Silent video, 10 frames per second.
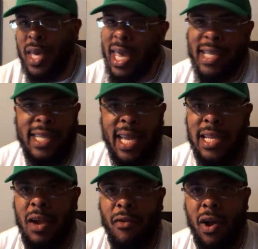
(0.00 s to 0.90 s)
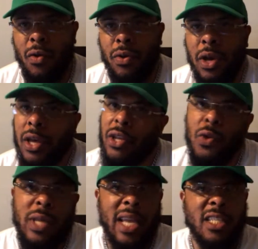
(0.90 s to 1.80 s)
can't take that route.
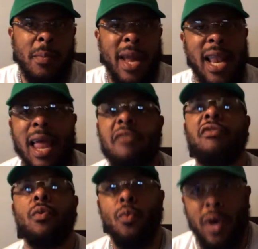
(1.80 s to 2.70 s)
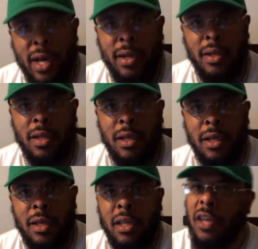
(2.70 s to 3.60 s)
You taking somebody's life for what?
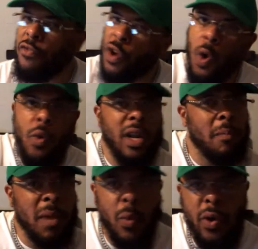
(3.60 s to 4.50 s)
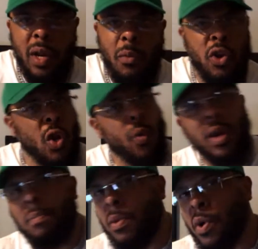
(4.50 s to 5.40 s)
If you don't want to be with him or you don't
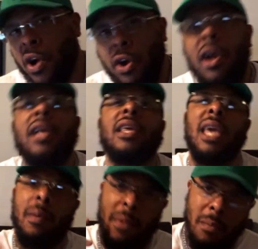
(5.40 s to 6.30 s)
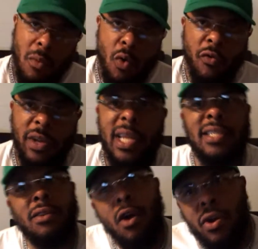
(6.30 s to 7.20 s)
want to be with her, keep it moving and
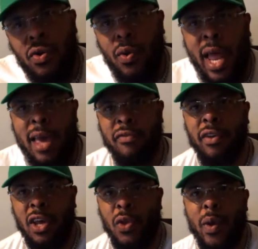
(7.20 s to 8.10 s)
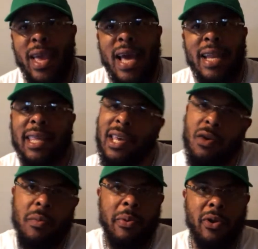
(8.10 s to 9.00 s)
start a new life. You ain't got to
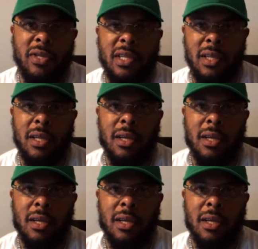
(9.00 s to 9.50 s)
kill the person.